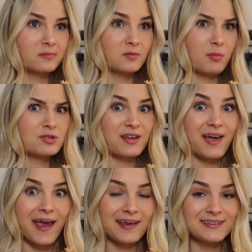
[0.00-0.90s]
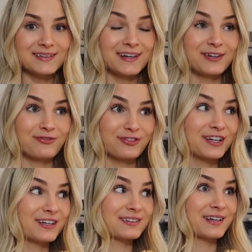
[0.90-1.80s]
almost any like
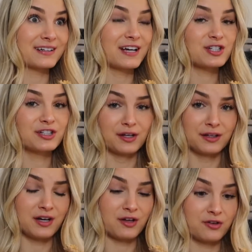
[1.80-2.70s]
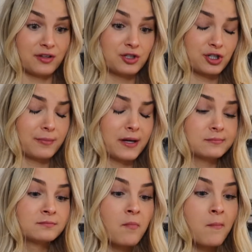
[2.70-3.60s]
freaking like nationality other than German.